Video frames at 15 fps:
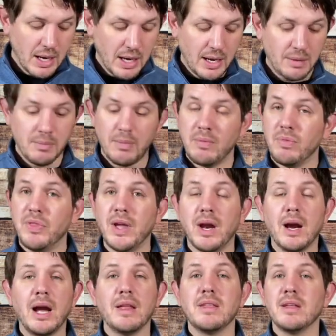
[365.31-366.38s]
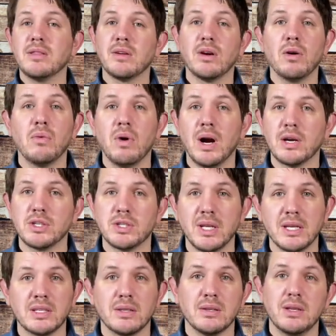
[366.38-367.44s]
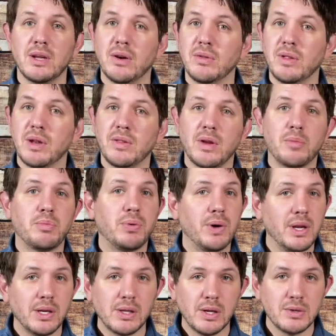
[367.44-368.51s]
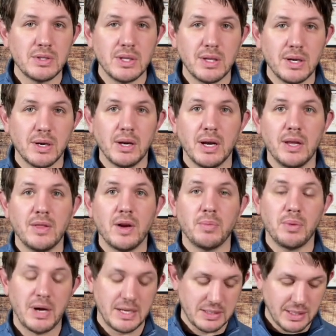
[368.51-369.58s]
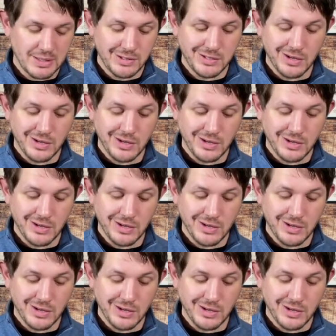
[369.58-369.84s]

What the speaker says: I think they're a wash. Like, you know, they're pretty close in their pricing.